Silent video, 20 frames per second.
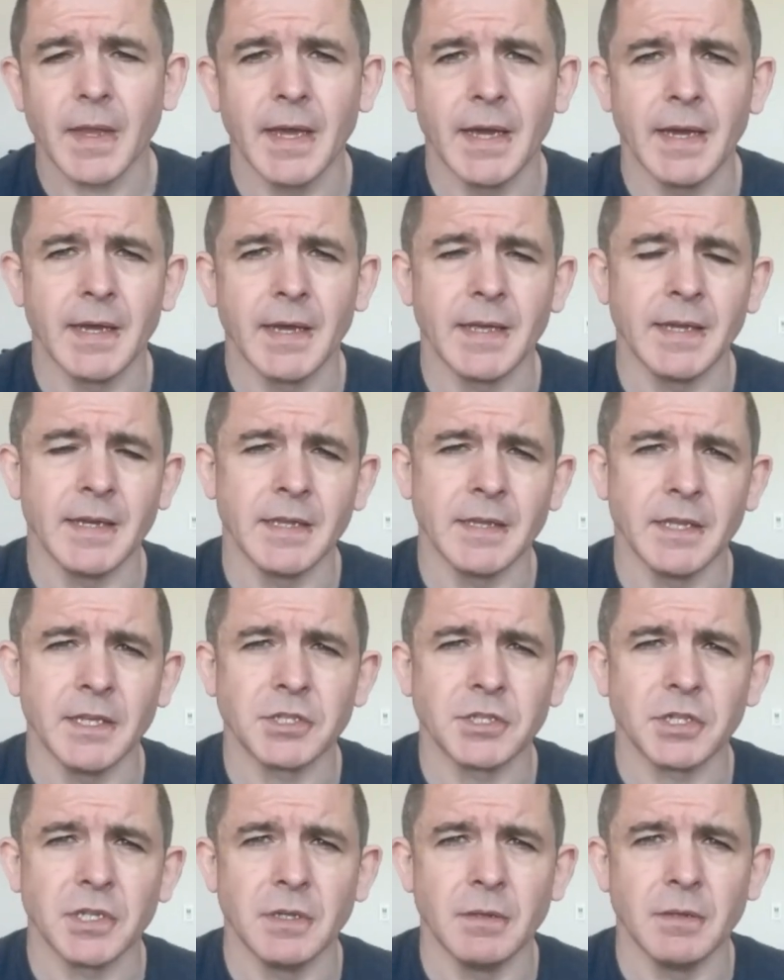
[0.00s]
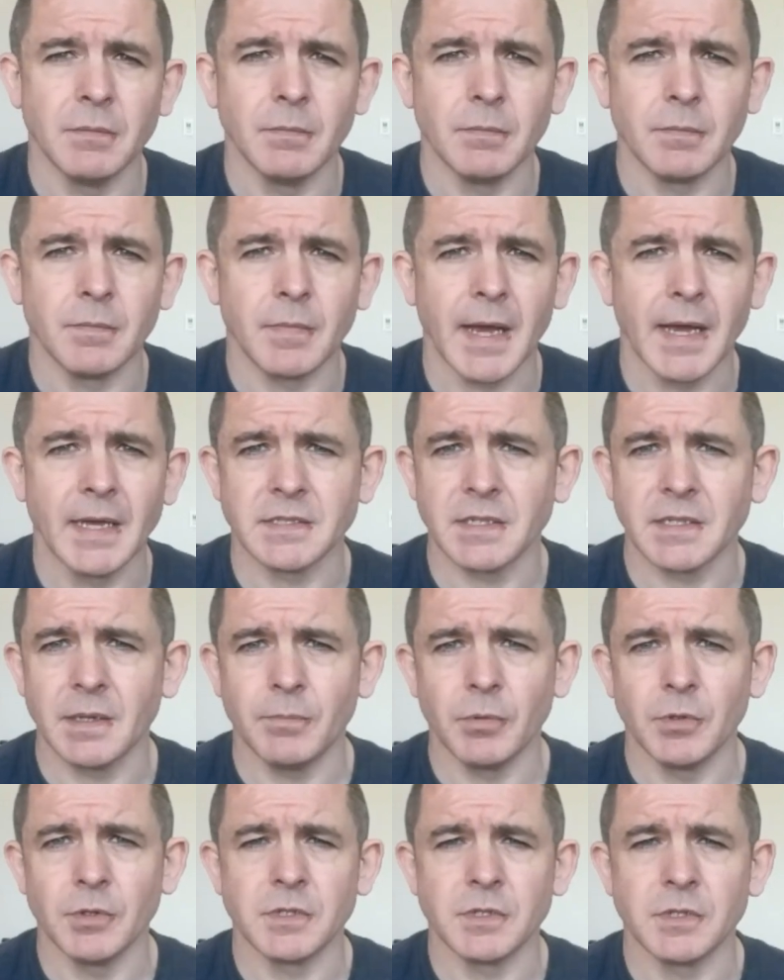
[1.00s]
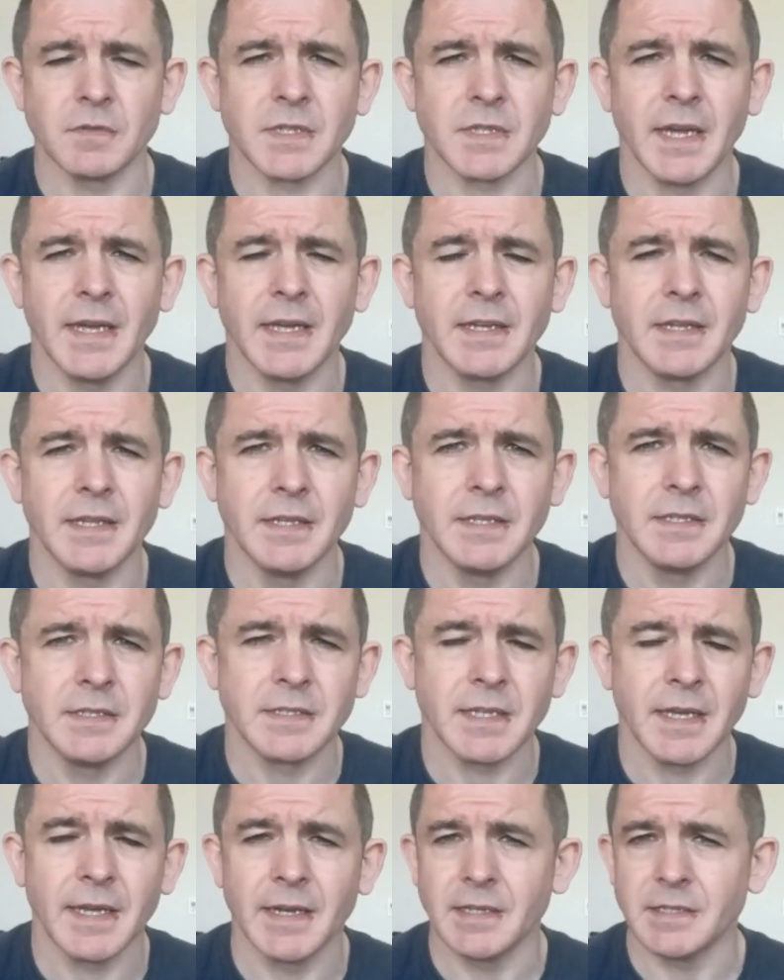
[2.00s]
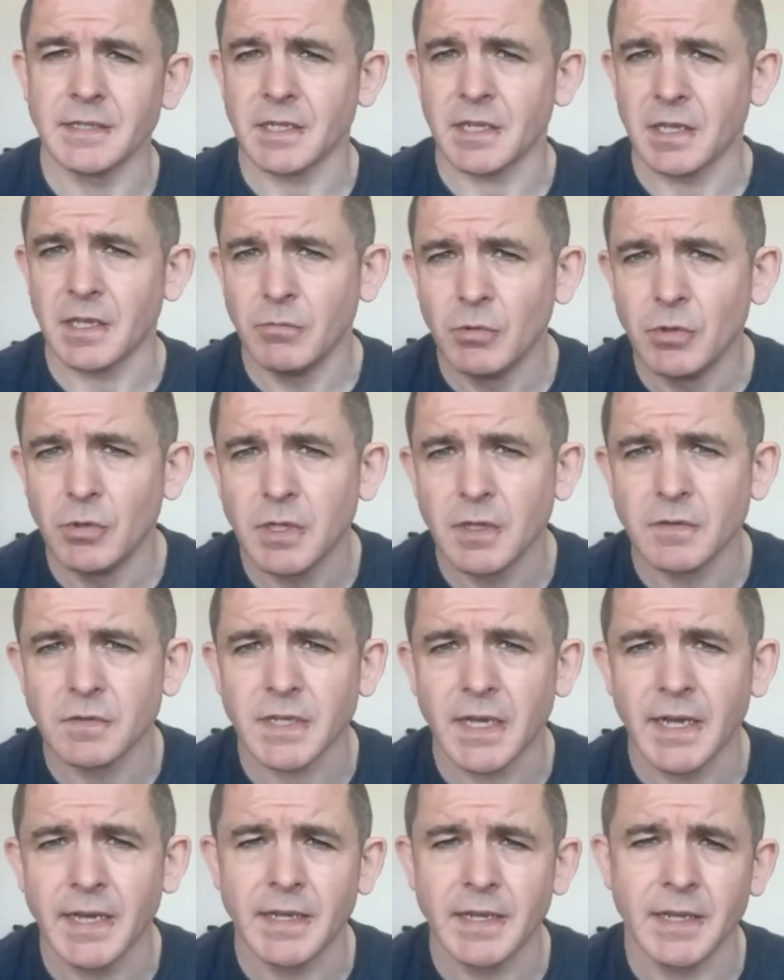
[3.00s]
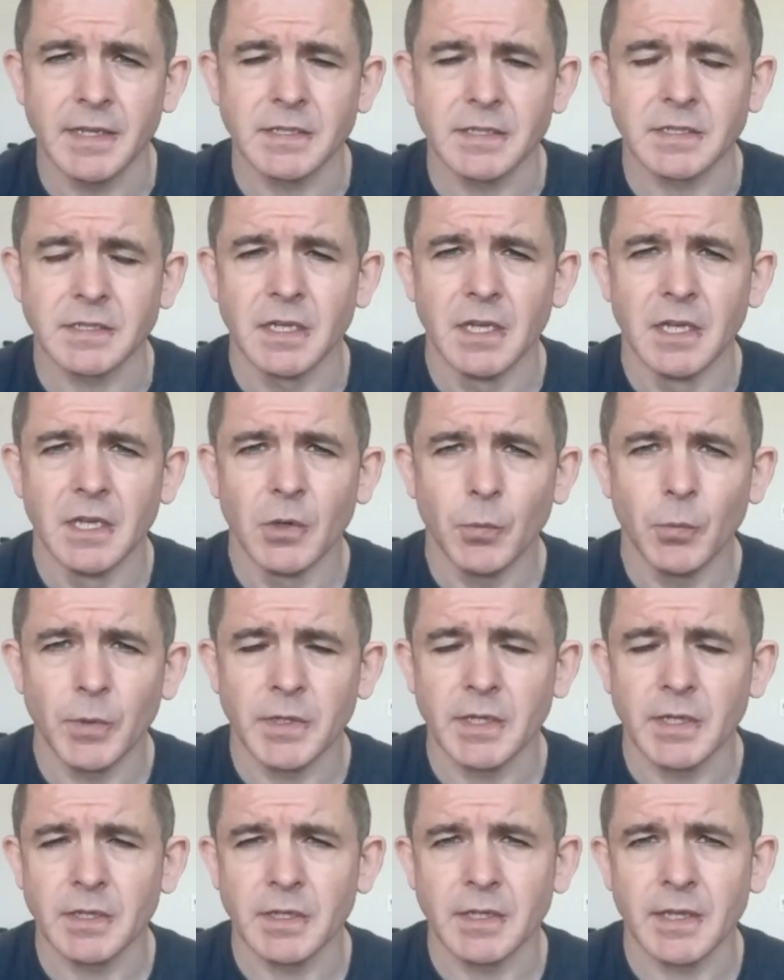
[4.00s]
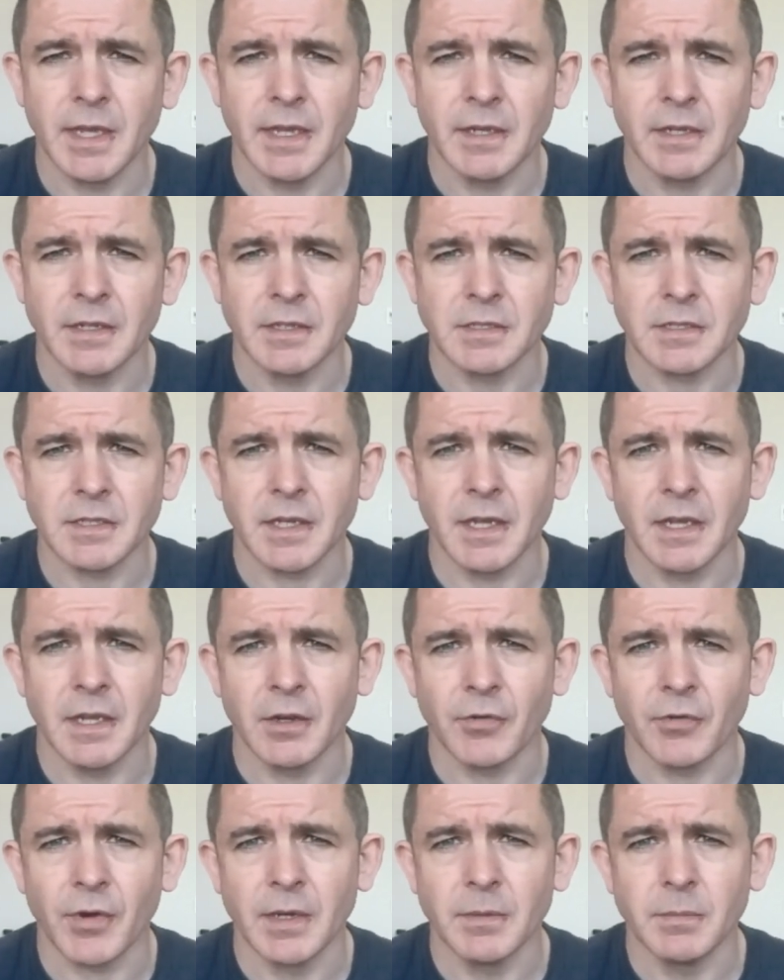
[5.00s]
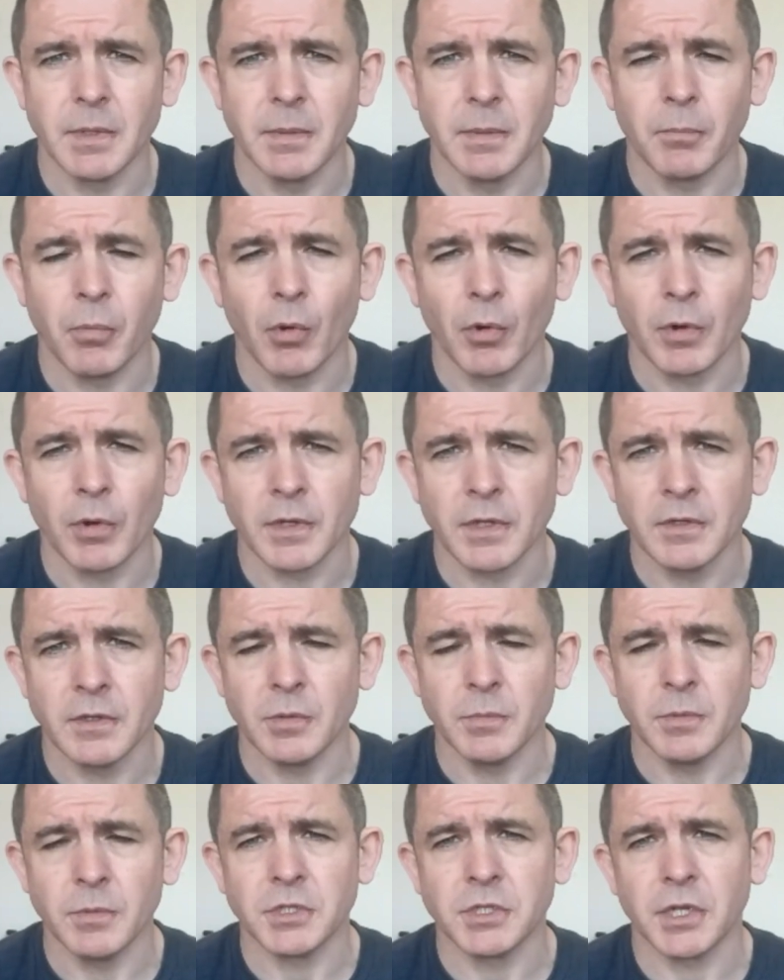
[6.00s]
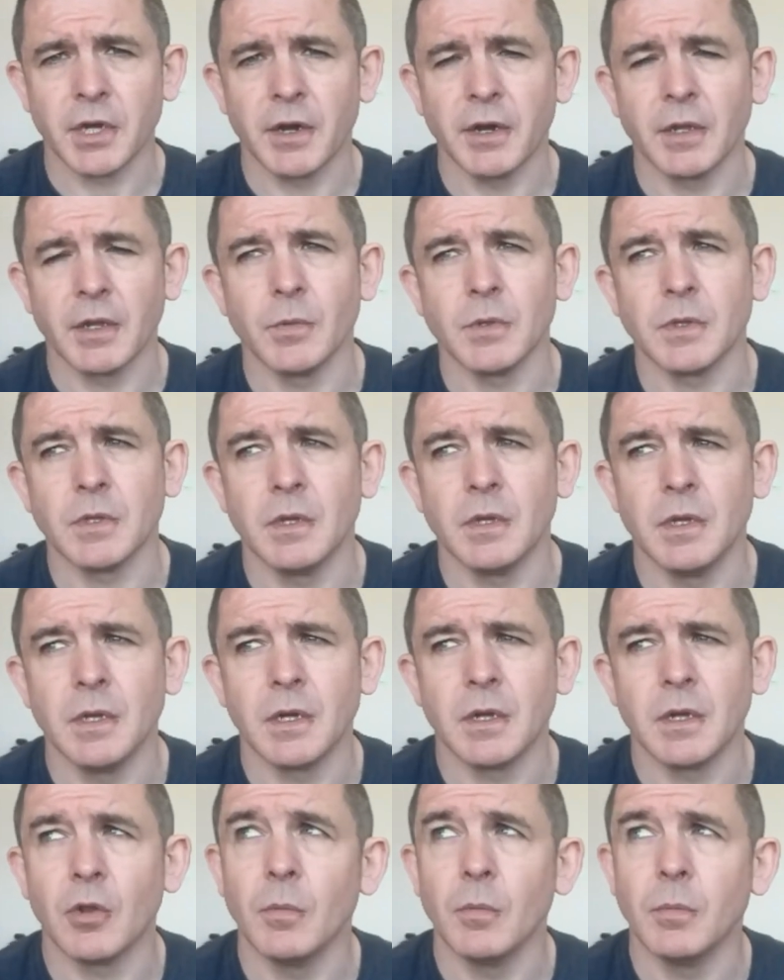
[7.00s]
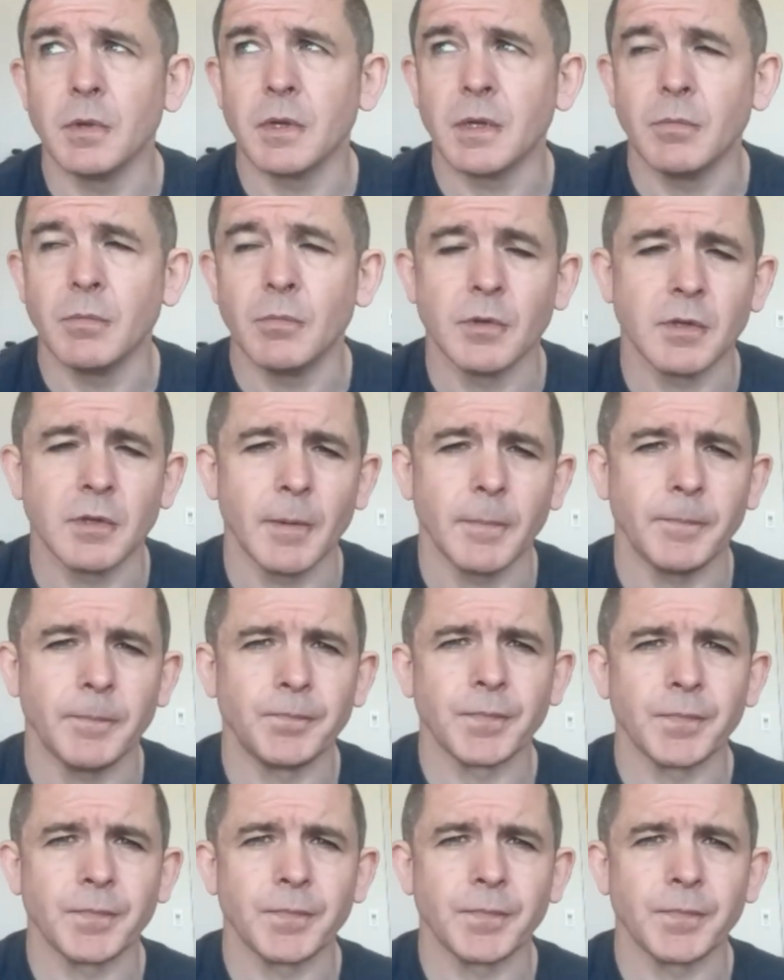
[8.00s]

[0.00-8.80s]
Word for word: Uh, in addition, as a bunch of scientists and as a community of scientists, we think the data is incredibly important to be sharing with the global community.